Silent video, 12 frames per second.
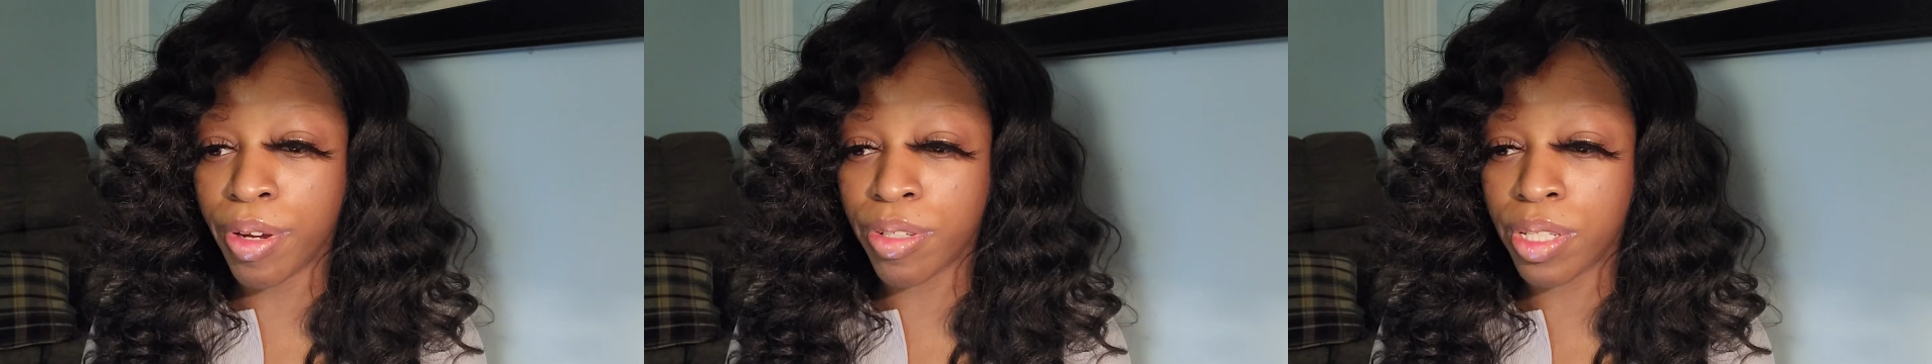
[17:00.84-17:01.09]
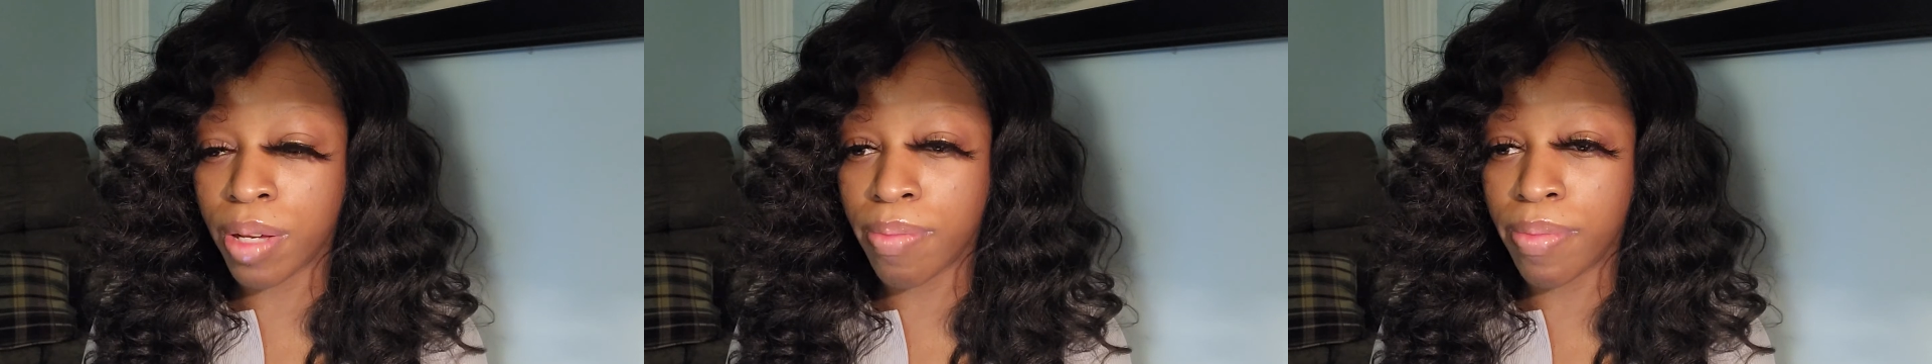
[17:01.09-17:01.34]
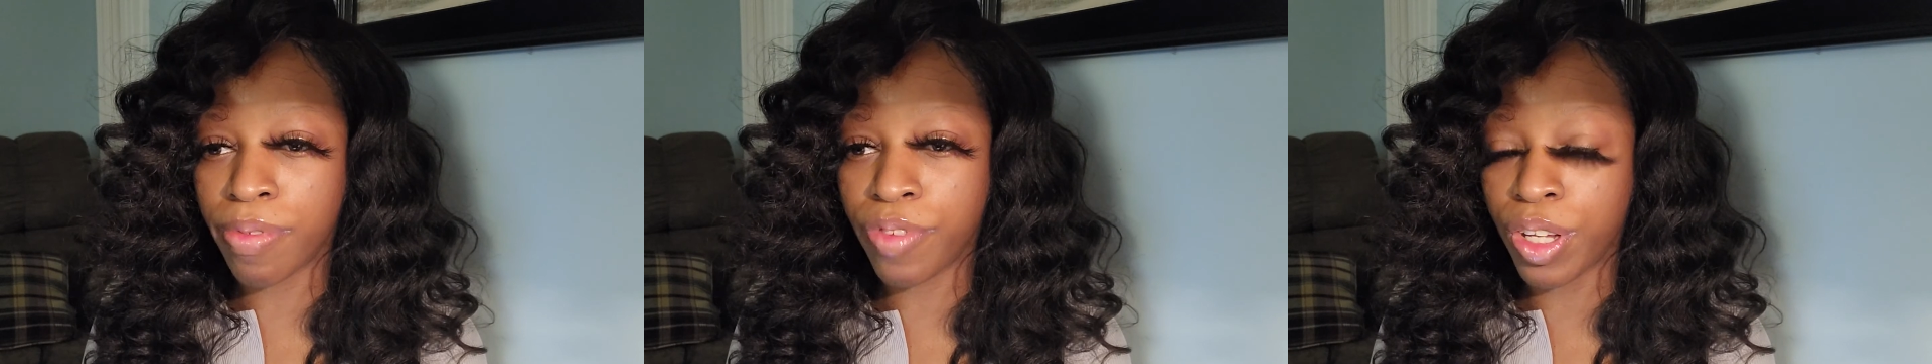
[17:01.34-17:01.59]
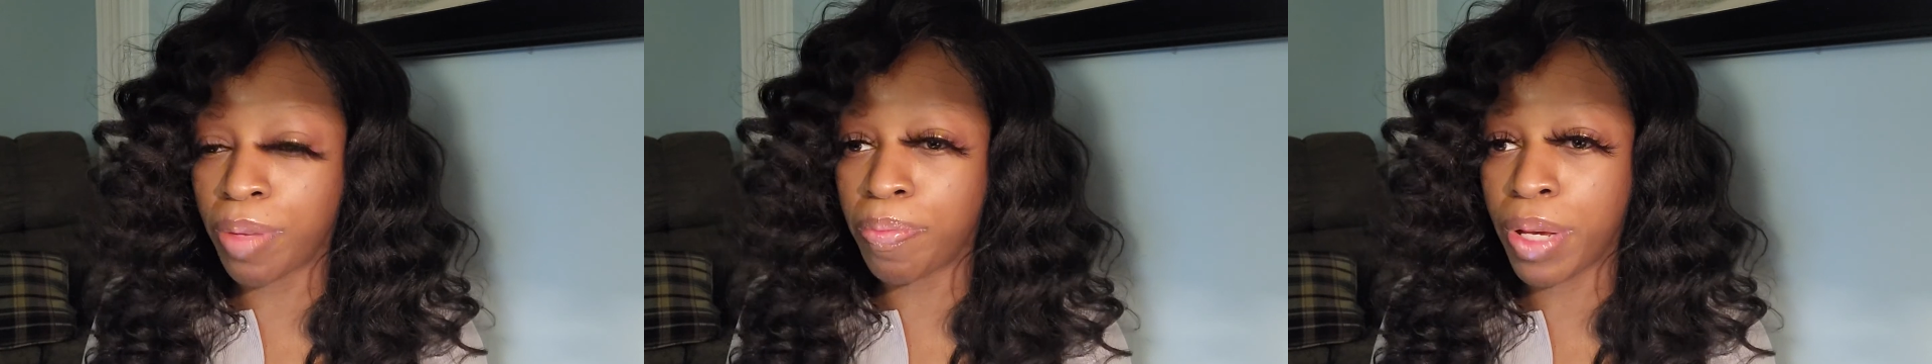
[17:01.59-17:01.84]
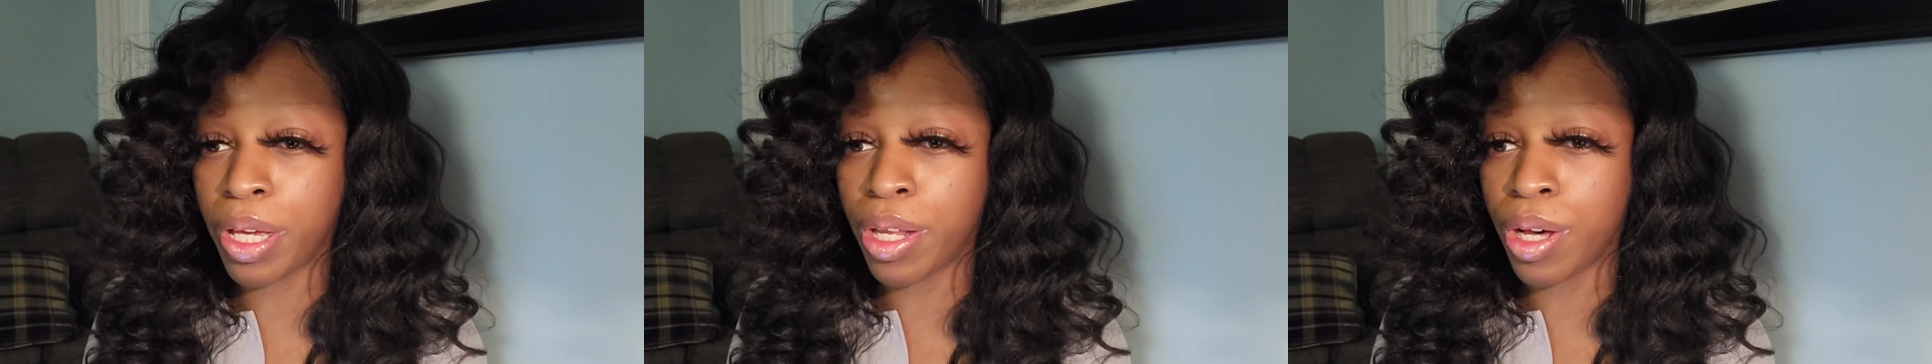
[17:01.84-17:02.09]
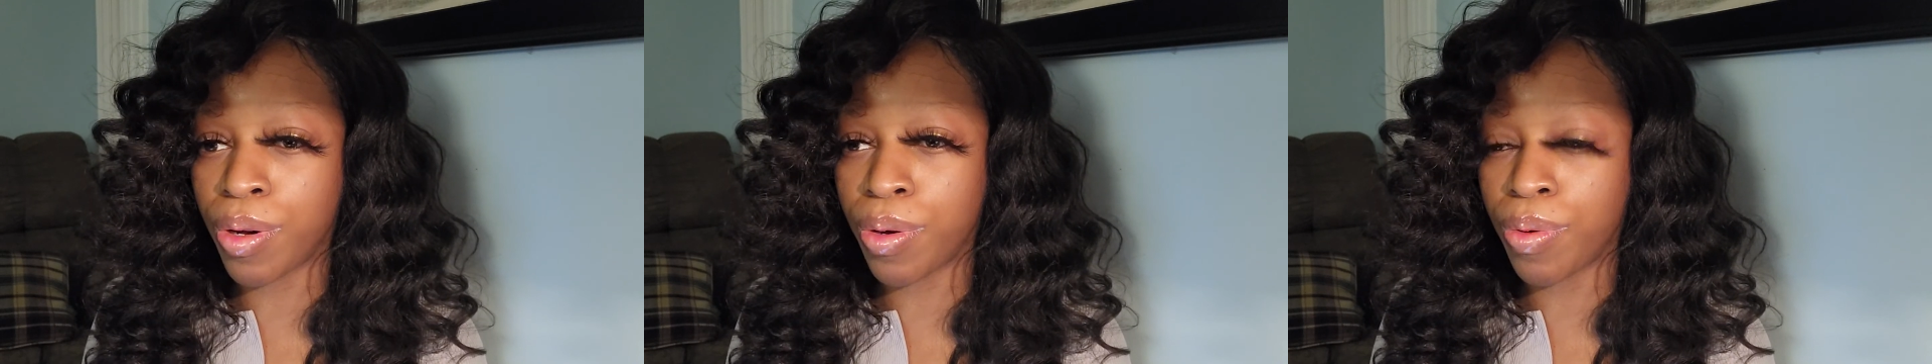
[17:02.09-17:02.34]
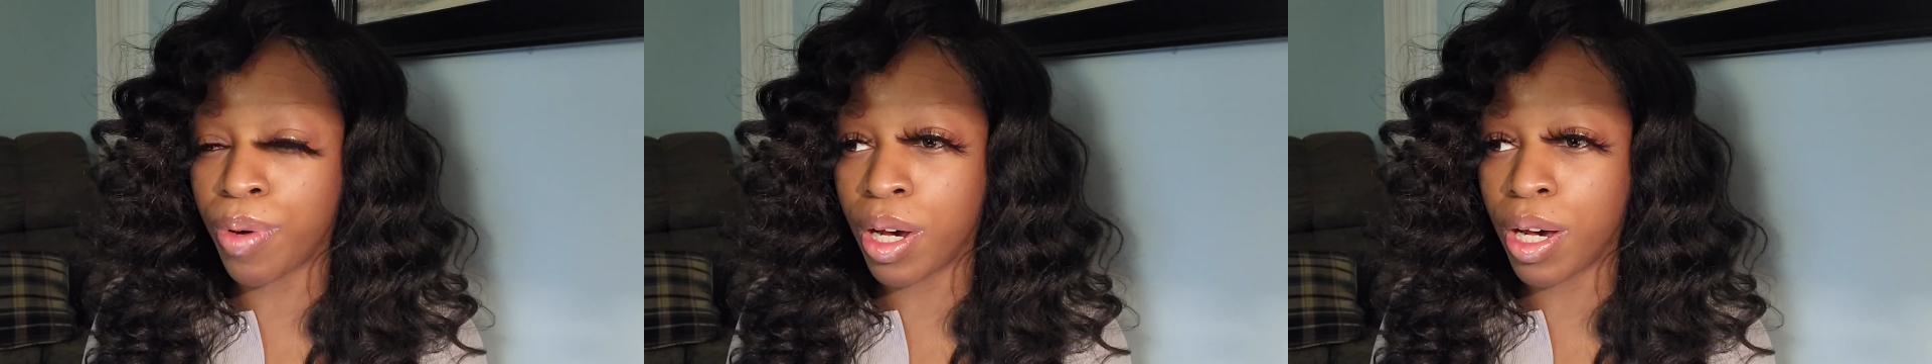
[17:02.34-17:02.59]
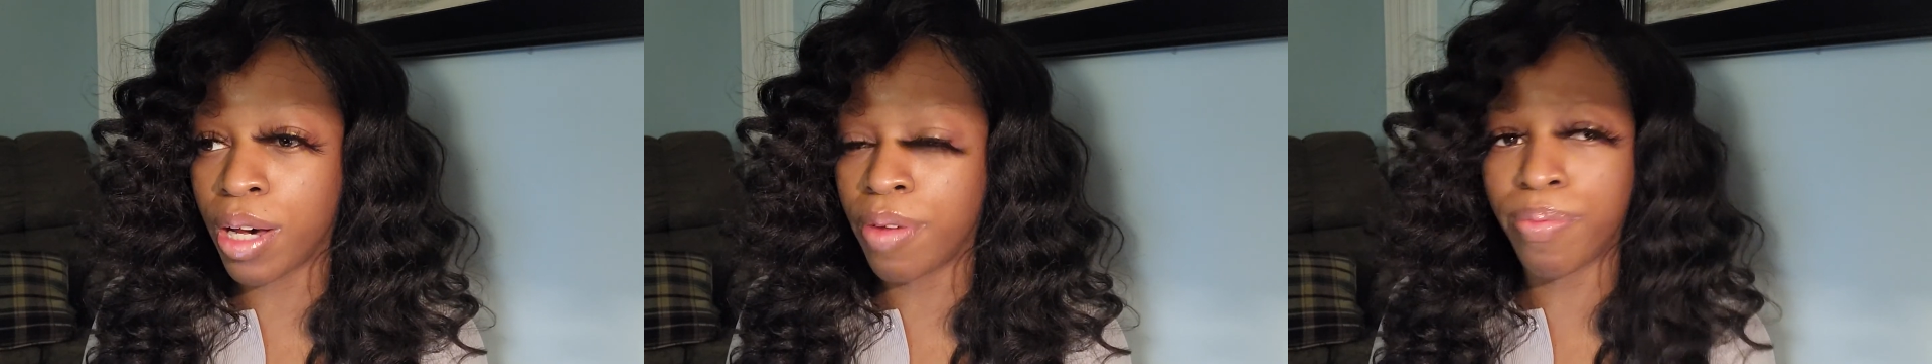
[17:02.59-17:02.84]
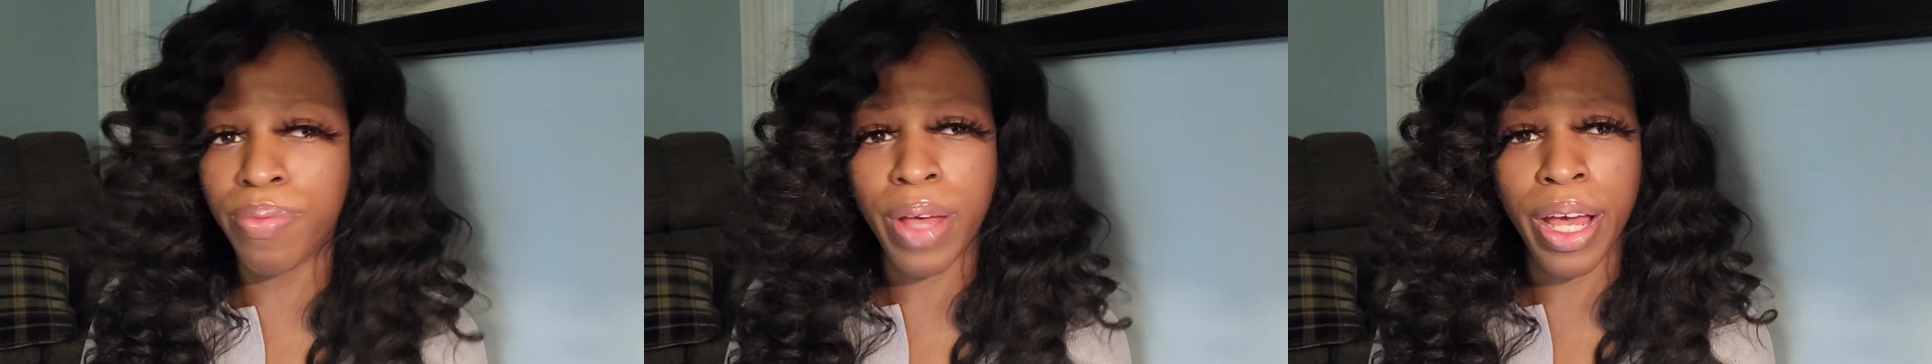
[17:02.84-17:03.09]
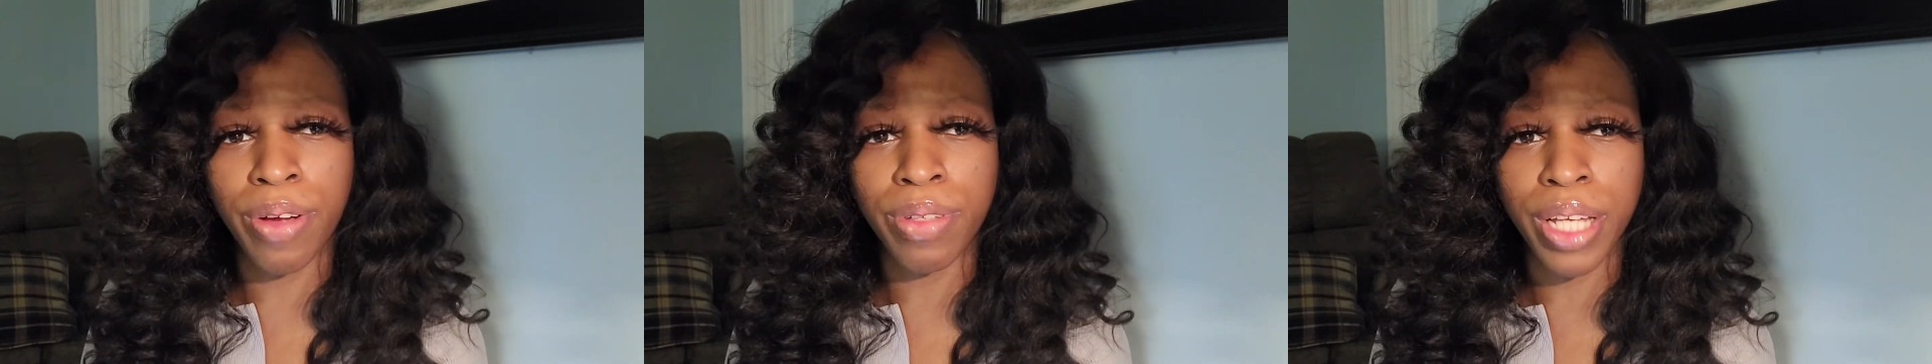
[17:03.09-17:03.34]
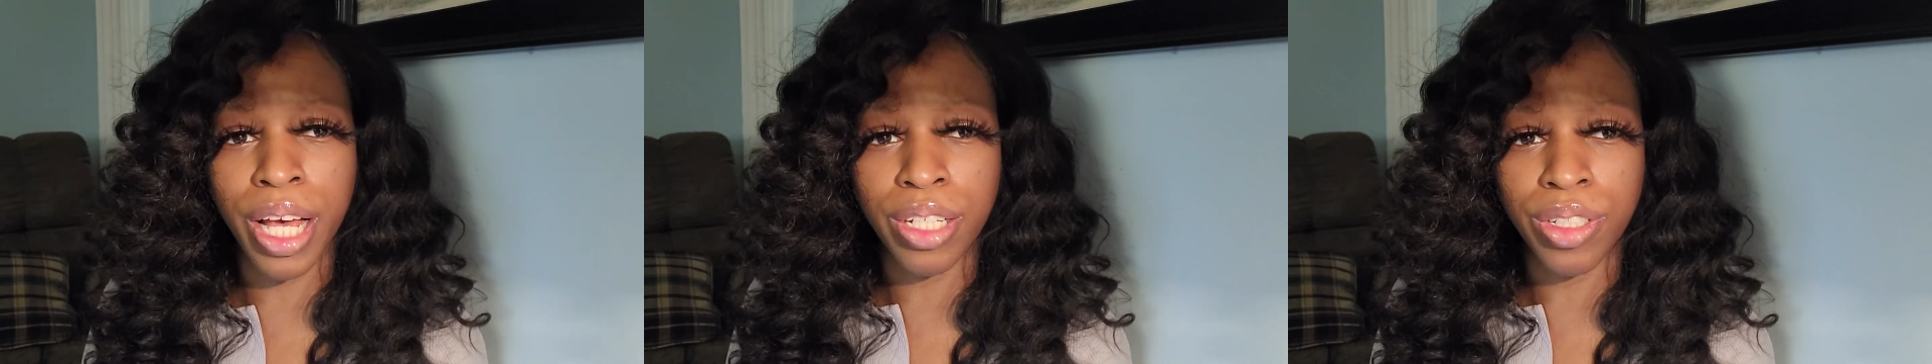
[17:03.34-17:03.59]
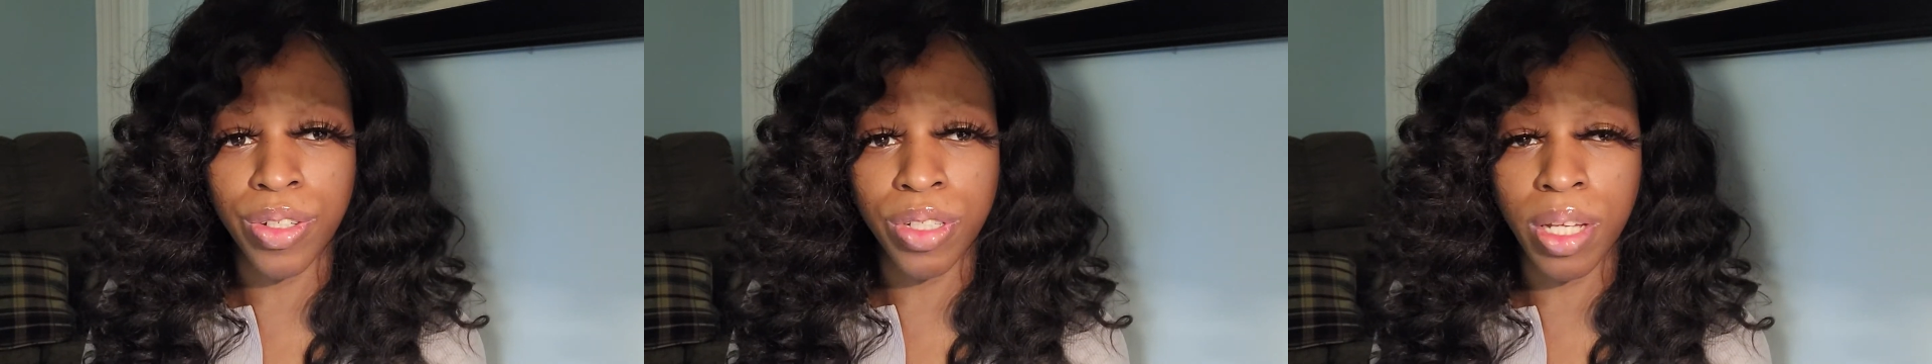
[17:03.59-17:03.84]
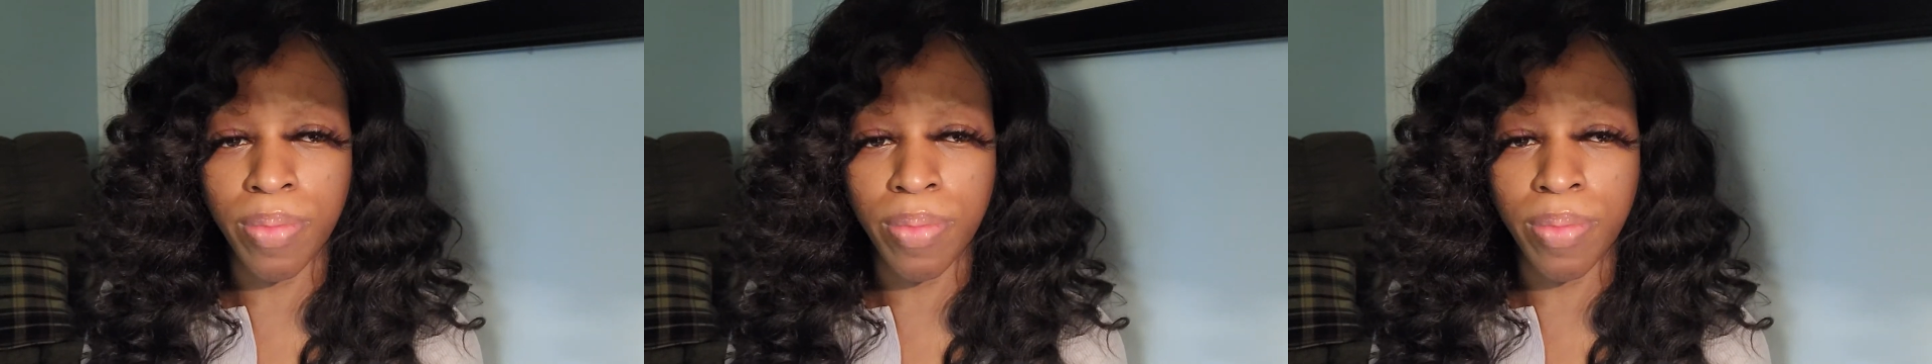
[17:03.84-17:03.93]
are some Filipino hair textures,